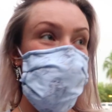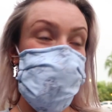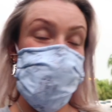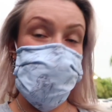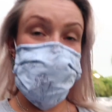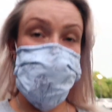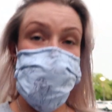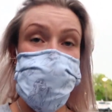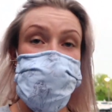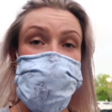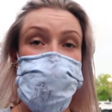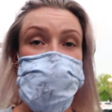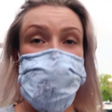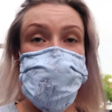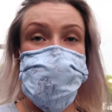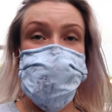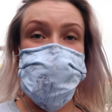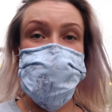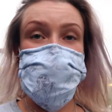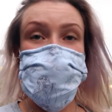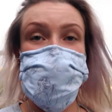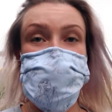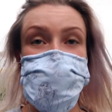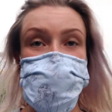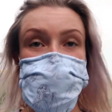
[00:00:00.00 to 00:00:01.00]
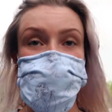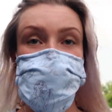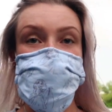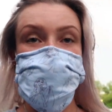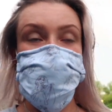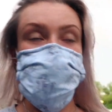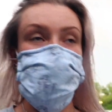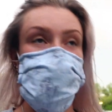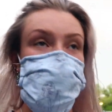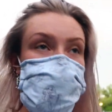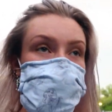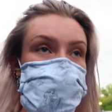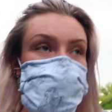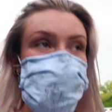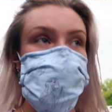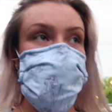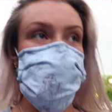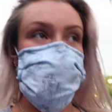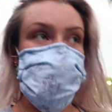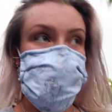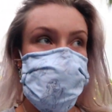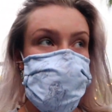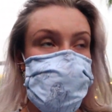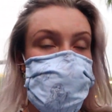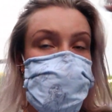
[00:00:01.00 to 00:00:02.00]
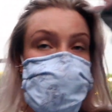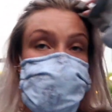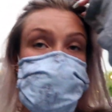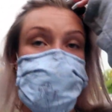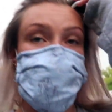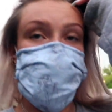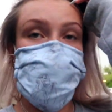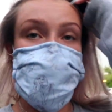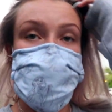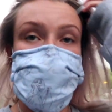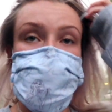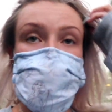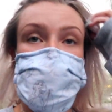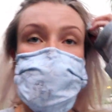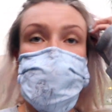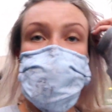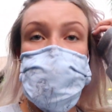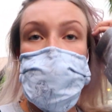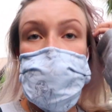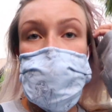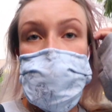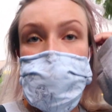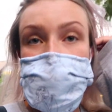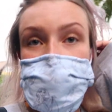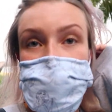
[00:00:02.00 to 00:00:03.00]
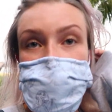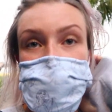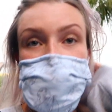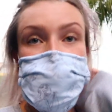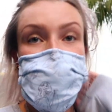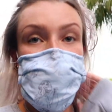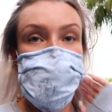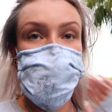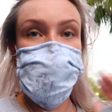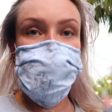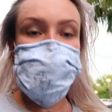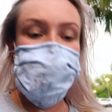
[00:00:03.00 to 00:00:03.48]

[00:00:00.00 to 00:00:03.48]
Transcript: We told them we were going to the resorts, not Magic Kingdom, because Magic Kingdom is closed because it's after